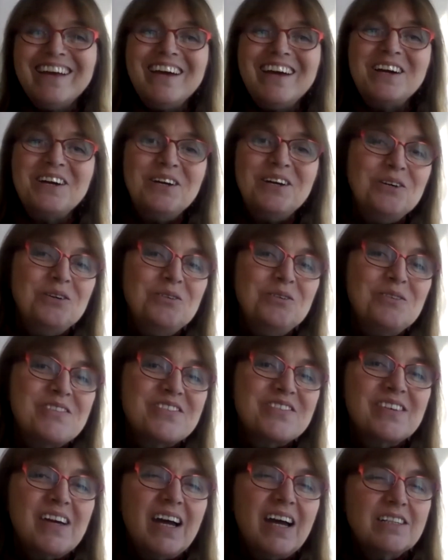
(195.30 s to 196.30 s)
who
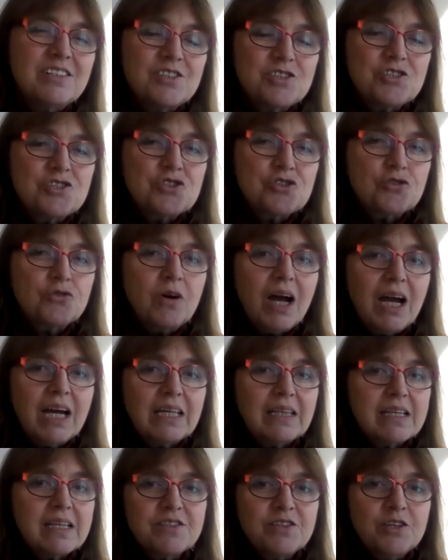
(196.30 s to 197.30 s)
decided to try
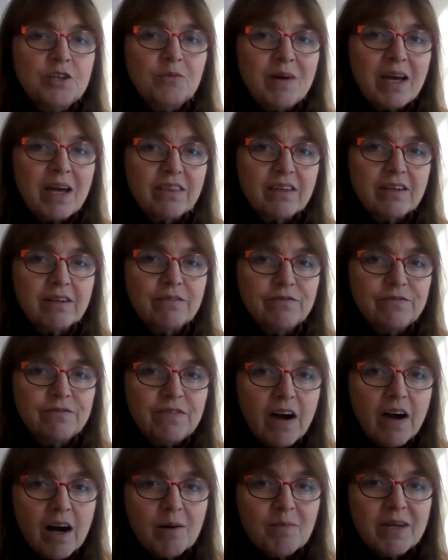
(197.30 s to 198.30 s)
this new method of
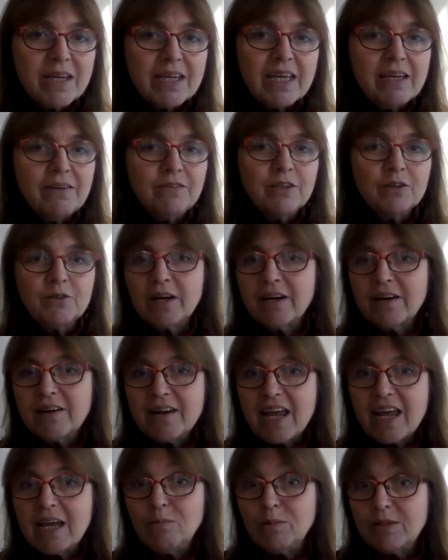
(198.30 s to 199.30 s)
farming, even though her
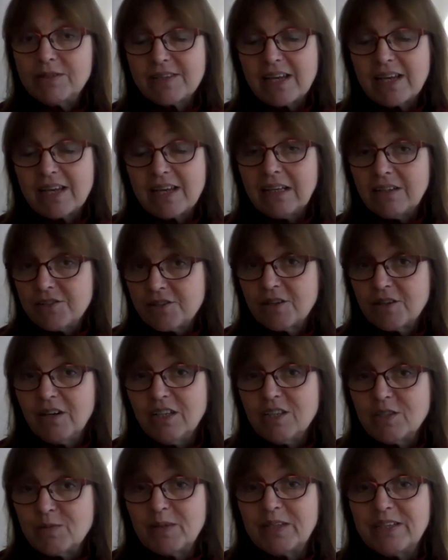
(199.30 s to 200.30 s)
neighbors and her
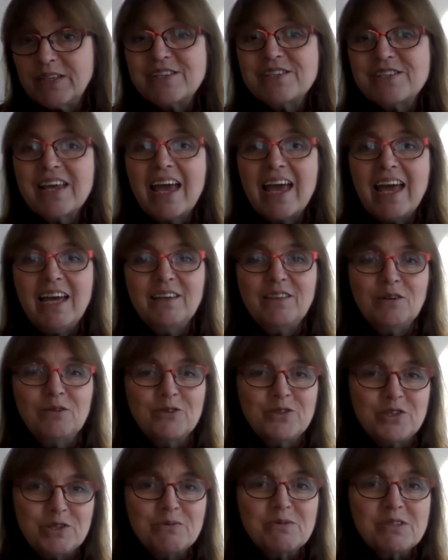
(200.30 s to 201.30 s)
husband
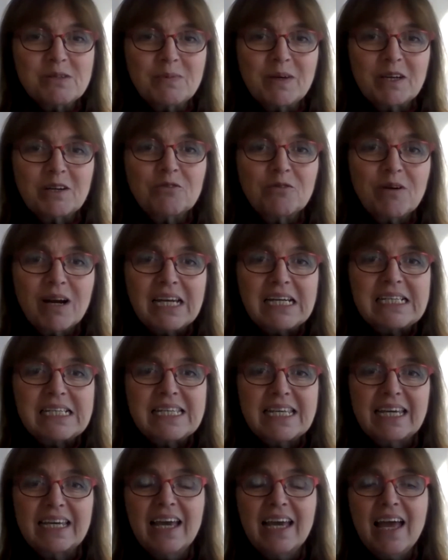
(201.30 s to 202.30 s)
thought she was a bit
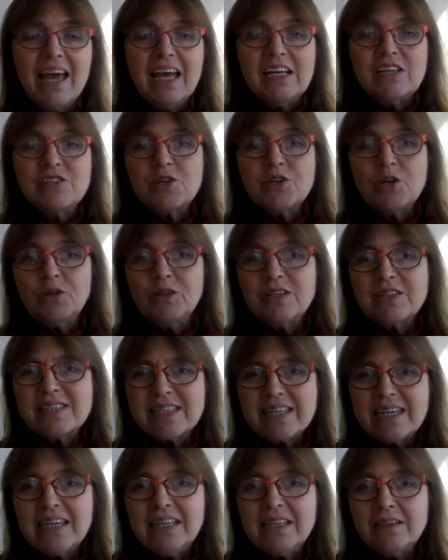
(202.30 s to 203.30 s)
crazy. So you'll
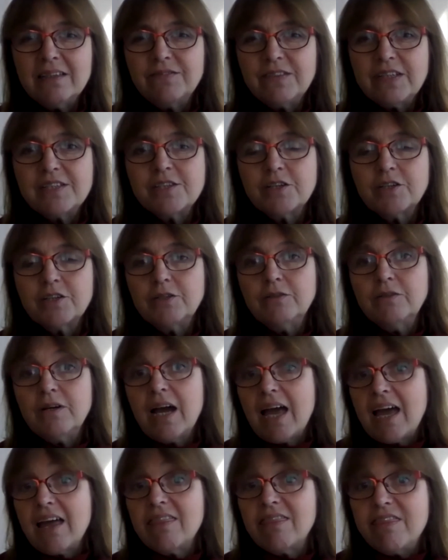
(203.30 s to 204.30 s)
see in the video
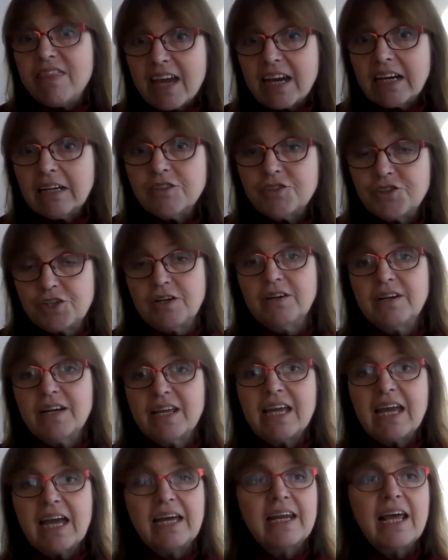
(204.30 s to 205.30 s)
their
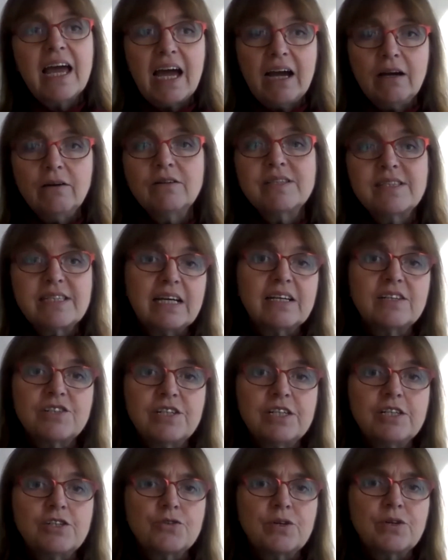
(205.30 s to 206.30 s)
journey and how it's
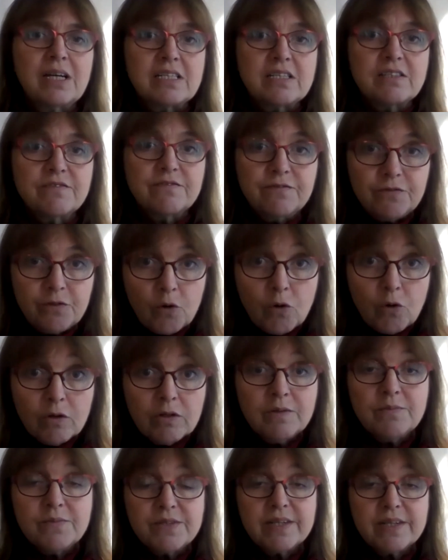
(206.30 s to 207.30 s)
actually
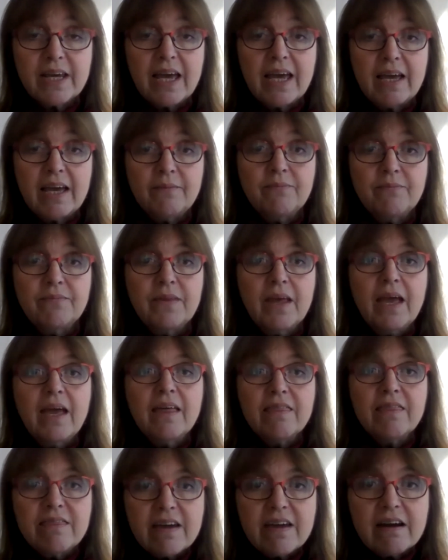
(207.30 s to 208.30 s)
transformed
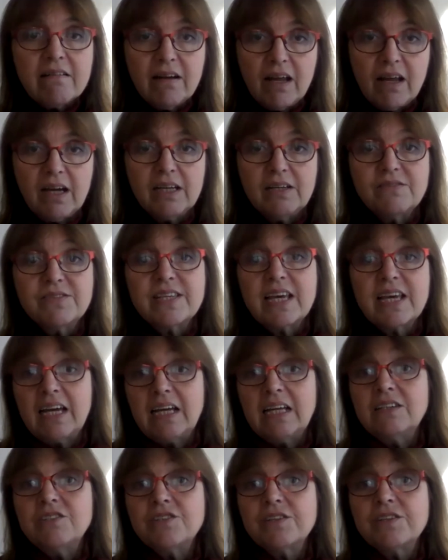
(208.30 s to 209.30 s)
their lives
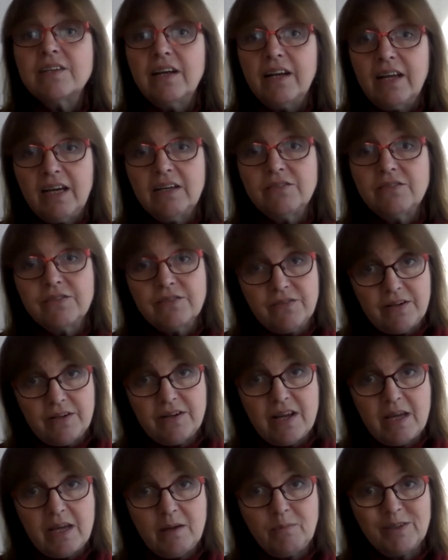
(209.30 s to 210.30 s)
and the lives of their
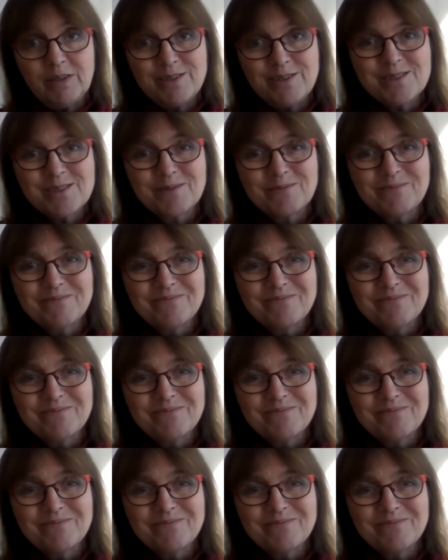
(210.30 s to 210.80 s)
neighbors.